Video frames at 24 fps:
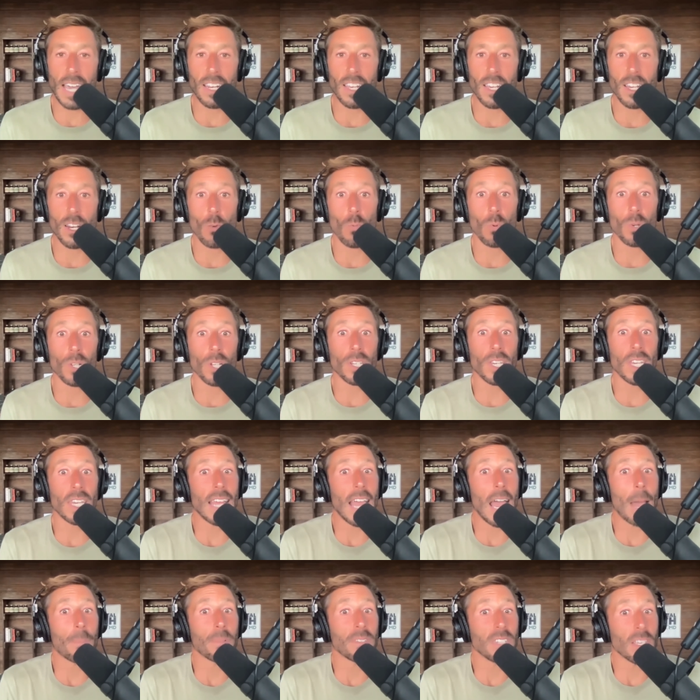at here? We're looking
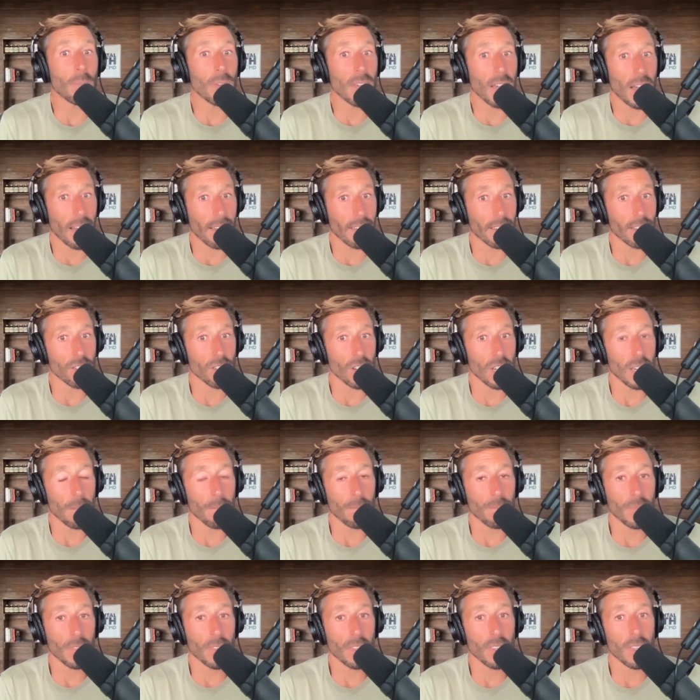at epidemiology,
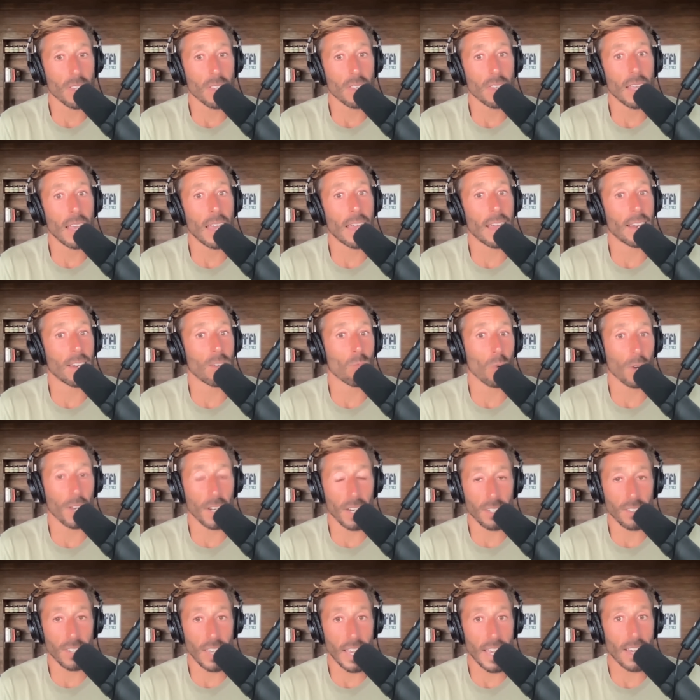and we're
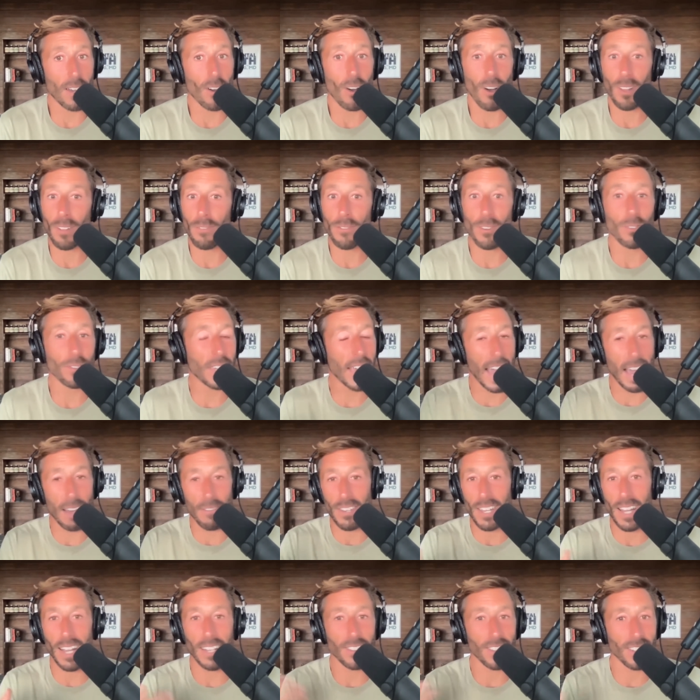going to take all of those
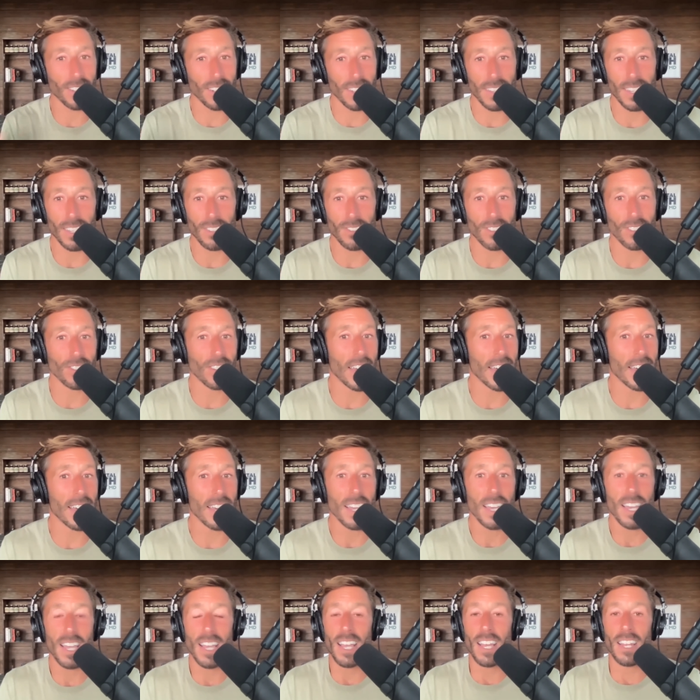caveats into this and say,
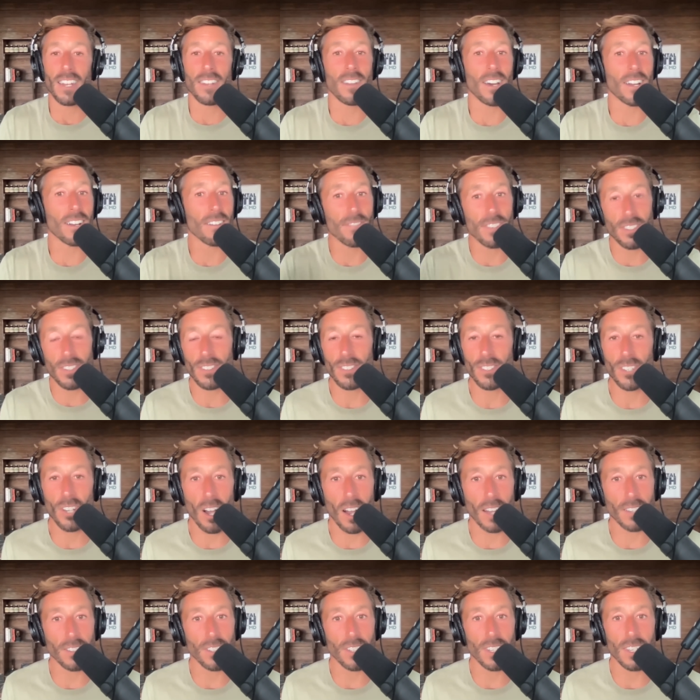none of this is
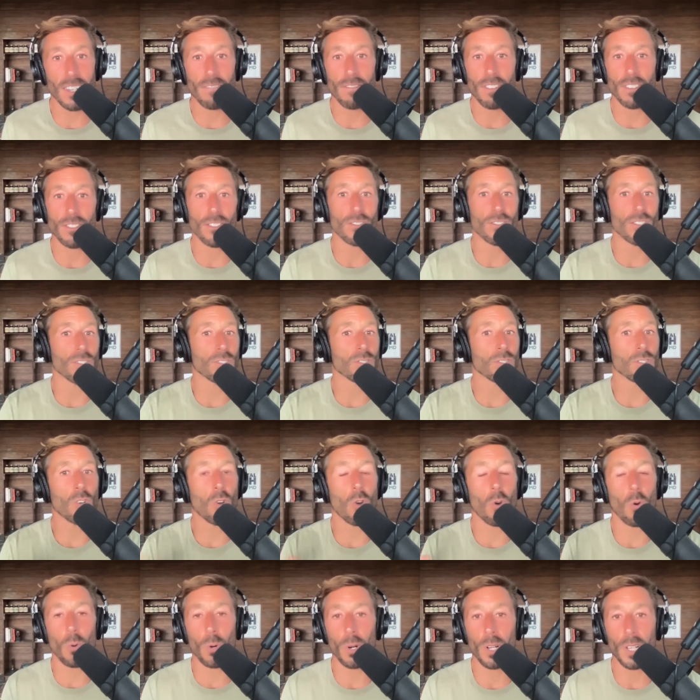causative. This is just
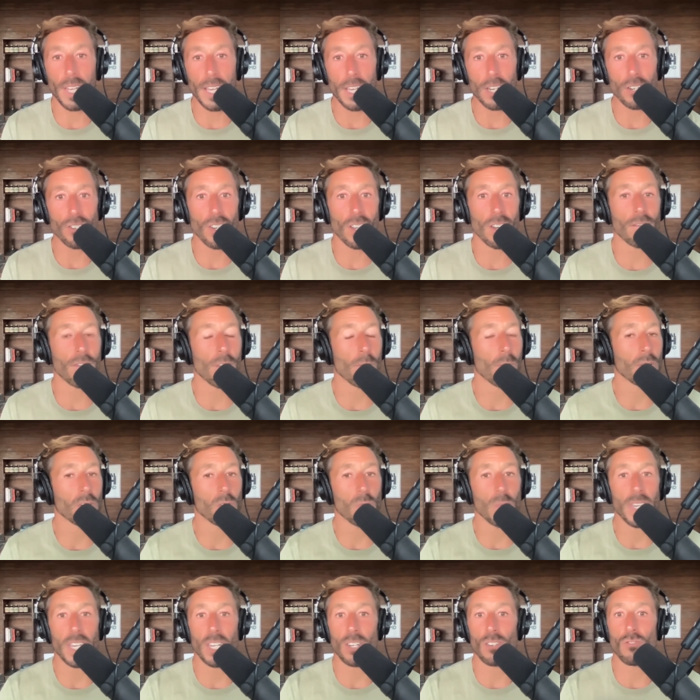correlation from which
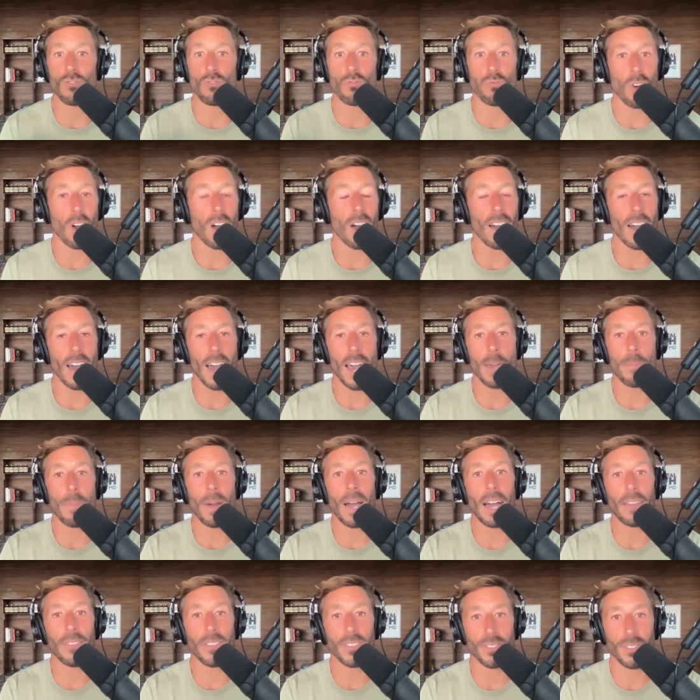we can draw a
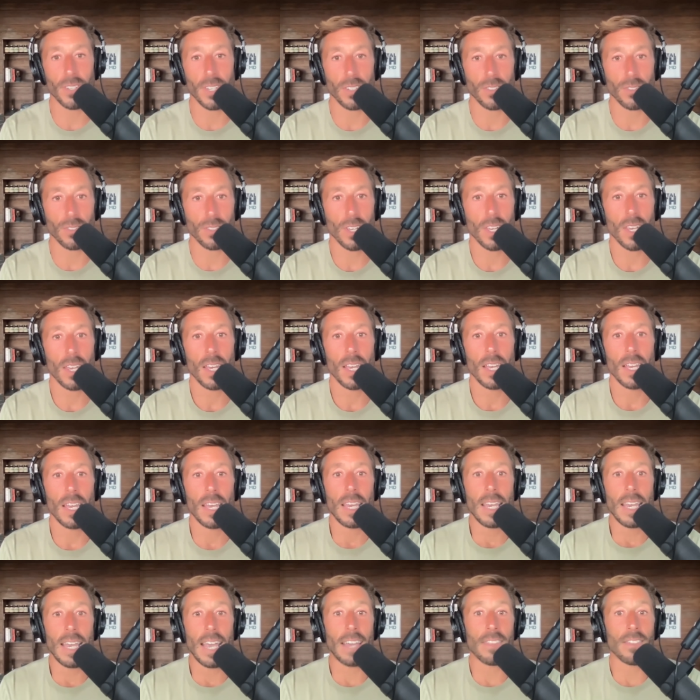hypothesis.
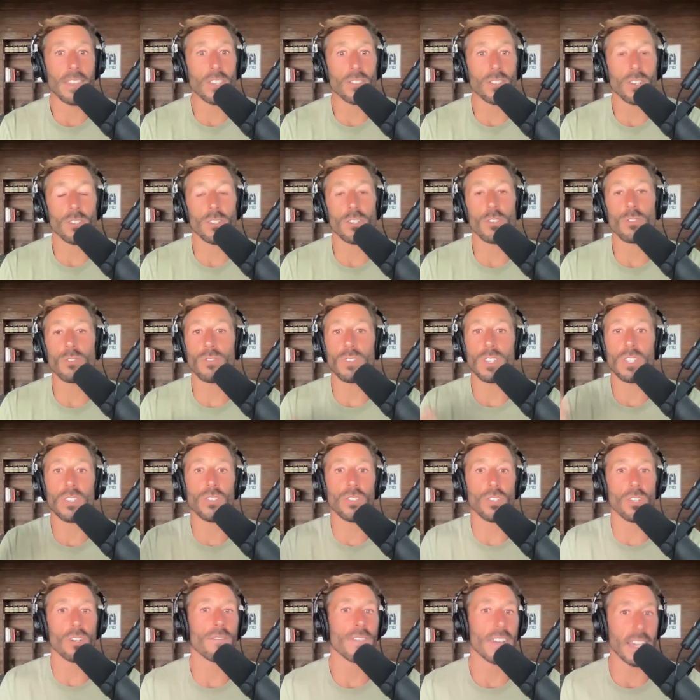And these are usually
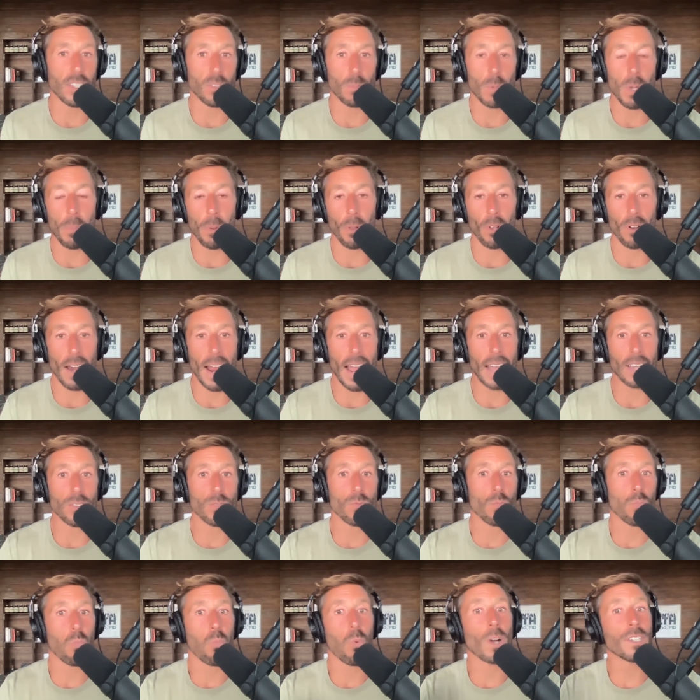surveys. People are asked,
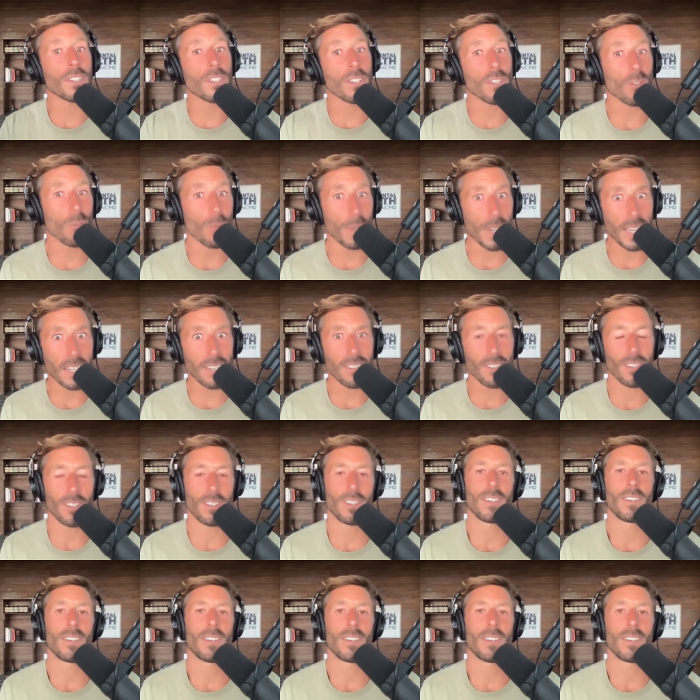What do you eat?